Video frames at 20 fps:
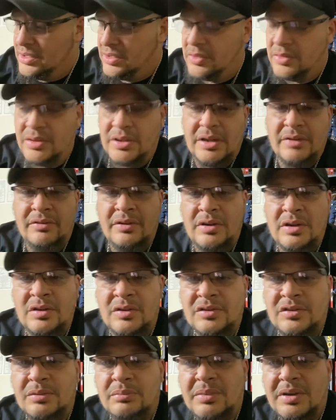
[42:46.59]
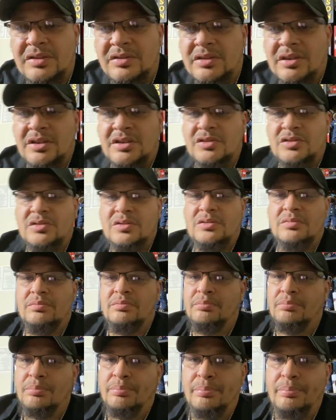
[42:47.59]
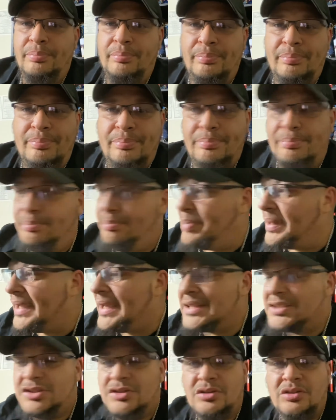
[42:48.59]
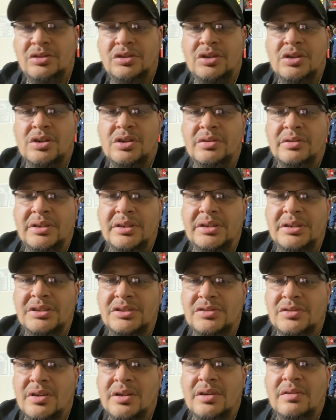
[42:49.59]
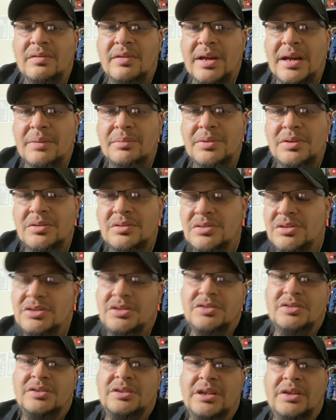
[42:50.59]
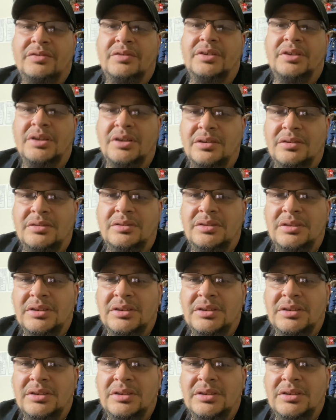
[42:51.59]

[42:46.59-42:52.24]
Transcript: You never know somebody's going to bash your door in and try to rob you. You just never know.